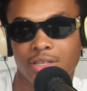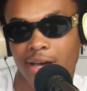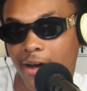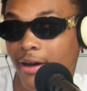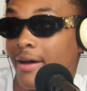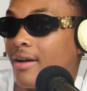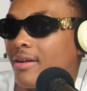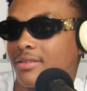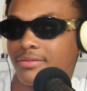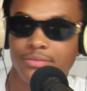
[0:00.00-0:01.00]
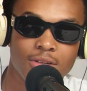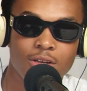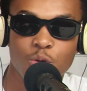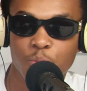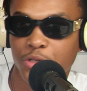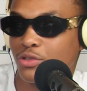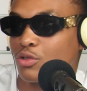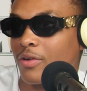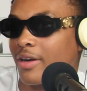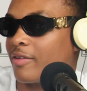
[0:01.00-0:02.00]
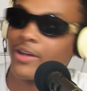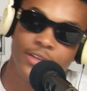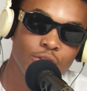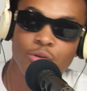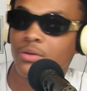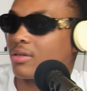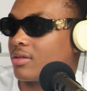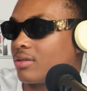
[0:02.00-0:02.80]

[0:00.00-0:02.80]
It got hard. Pushed through right right through it.